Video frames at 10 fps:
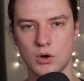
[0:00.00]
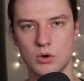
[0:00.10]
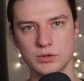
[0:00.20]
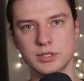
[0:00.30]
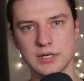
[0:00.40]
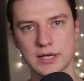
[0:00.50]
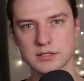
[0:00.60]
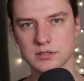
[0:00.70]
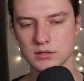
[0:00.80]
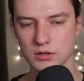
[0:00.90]
on the
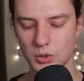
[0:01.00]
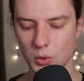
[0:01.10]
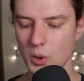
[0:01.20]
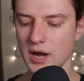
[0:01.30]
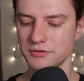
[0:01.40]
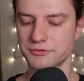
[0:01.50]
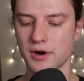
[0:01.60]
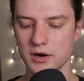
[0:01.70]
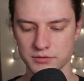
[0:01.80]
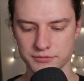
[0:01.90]
desk, quite
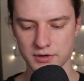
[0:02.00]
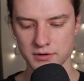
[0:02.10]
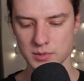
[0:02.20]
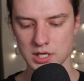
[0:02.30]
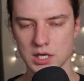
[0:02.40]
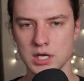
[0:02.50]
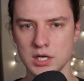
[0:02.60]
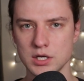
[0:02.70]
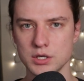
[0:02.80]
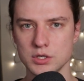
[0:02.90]
far in front of me.
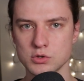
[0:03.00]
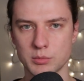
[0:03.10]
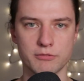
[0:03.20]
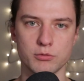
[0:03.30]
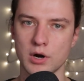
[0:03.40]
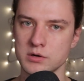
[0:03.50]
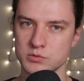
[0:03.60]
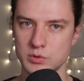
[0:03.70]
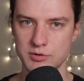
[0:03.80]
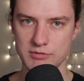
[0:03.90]
So my forearms
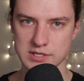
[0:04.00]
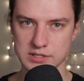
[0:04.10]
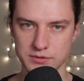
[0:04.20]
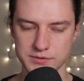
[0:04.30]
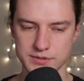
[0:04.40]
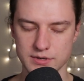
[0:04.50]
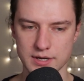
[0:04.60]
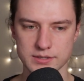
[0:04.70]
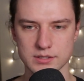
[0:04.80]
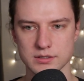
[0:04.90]
would be resting on the
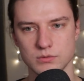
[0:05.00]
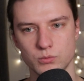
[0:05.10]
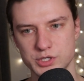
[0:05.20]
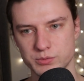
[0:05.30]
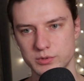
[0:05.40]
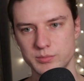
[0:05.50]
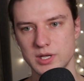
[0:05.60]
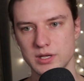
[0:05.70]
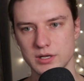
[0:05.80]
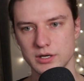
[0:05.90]
desk, which would
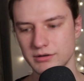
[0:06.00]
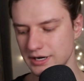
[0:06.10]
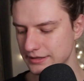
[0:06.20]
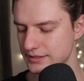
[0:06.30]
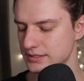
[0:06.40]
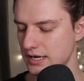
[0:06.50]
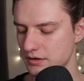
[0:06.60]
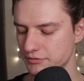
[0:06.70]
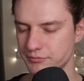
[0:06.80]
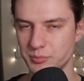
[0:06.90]
be creating this
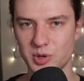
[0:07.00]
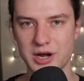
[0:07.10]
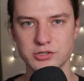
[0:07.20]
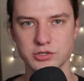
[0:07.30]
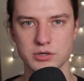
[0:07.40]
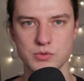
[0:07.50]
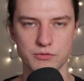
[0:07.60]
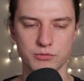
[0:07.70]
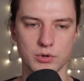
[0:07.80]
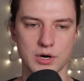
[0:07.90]
kind of pressure on the
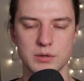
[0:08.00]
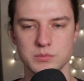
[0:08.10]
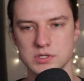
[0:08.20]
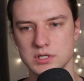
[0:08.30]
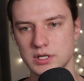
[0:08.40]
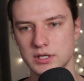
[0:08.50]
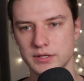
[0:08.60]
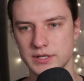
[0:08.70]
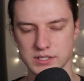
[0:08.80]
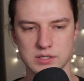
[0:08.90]
forearms,
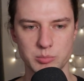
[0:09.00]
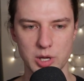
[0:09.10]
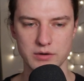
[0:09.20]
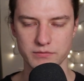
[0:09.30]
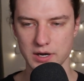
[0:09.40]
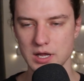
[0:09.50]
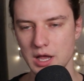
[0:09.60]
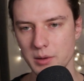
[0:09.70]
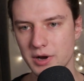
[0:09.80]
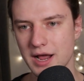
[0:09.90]
thus the pain, right?
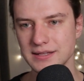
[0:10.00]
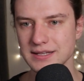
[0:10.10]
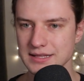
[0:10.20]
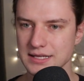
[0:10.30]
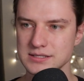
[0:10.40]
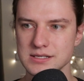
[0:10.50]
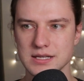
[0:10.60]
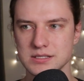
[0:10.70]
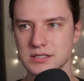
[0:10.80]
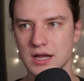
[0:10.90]
But I think
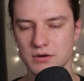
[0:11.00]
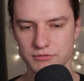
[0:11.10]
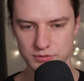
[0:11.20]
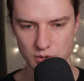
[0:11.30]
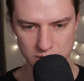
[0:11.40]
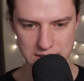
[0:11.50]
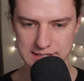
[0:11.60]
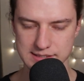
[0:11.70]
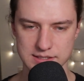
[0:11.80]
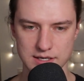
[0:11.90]
that's kind of not
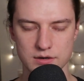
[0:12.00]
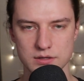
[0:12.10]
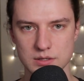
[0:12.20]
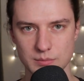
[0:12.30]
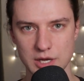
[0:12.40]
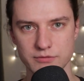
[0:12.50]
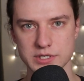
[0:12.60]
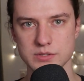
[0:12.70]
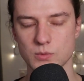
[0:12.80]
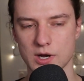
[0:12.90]
necessarily the main
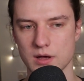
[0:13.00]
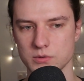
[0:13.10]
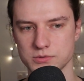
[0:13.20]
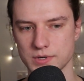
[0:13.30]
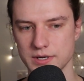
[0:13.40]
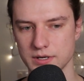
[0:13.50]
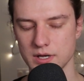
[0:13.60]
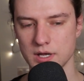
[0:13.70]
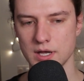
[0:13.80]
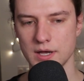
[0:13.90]
reason why I was trying
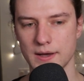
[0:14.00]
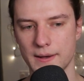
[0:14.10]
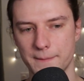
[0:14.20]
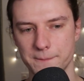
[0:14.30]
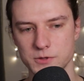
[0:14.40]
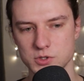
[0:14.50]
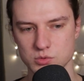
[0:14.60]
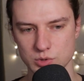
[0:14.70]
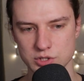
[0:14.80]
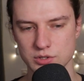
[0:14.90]
to
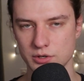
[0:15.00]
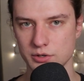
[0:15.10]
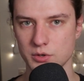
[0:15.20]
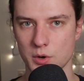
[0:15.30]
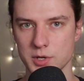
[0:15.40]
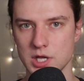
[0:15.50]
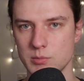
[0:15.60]
switch to an ergonomic